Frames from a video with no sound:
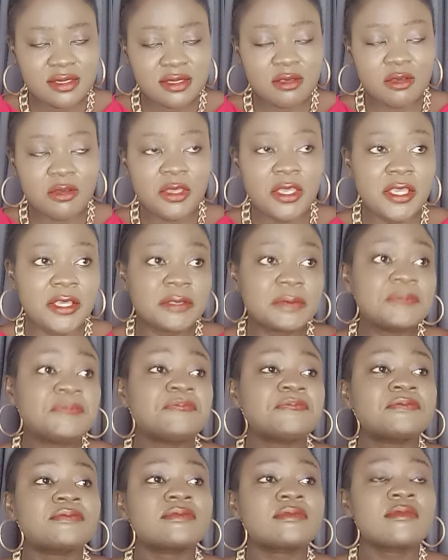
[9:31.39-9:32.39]
Okay,
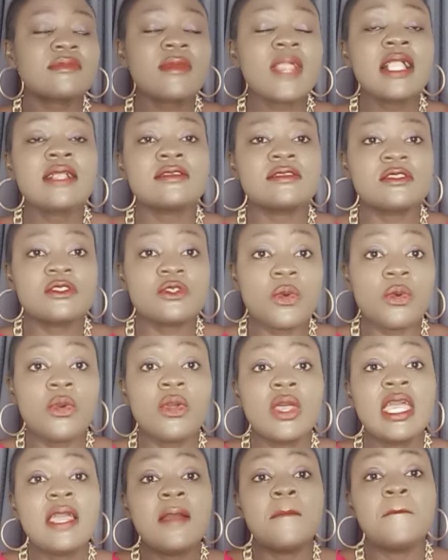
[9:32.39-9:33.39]

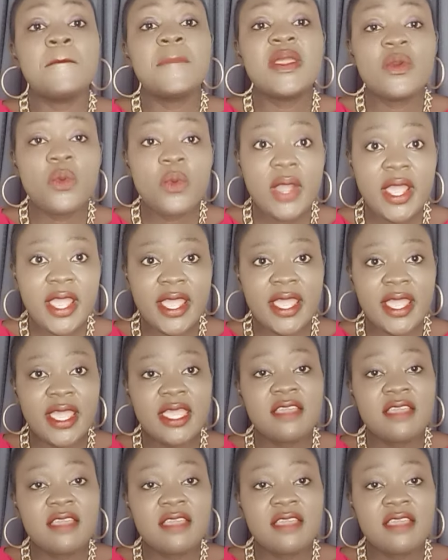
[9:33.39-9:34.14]
so beware.